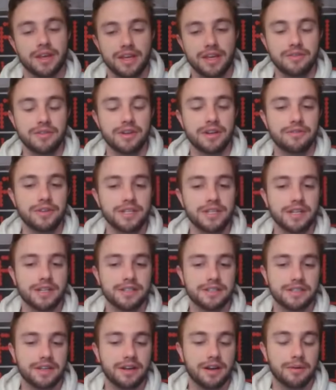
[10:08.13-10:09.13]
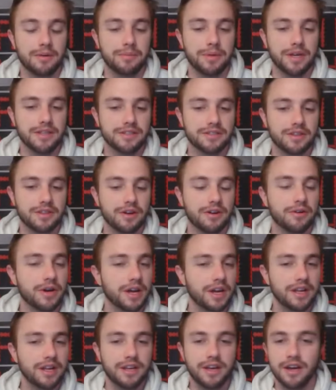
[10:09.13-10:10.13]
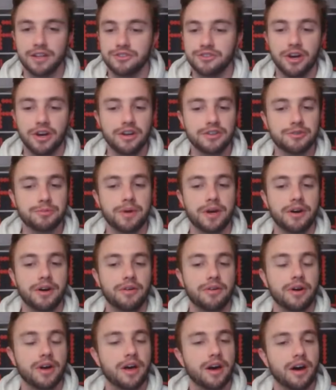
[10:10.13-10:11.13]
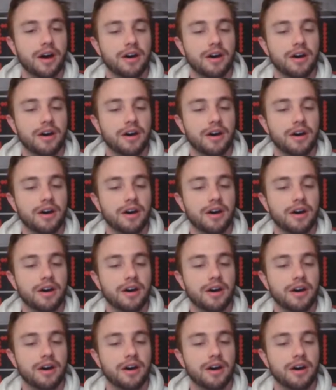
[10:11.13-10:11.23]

Even if he does get on base, though, you got Josh Bell,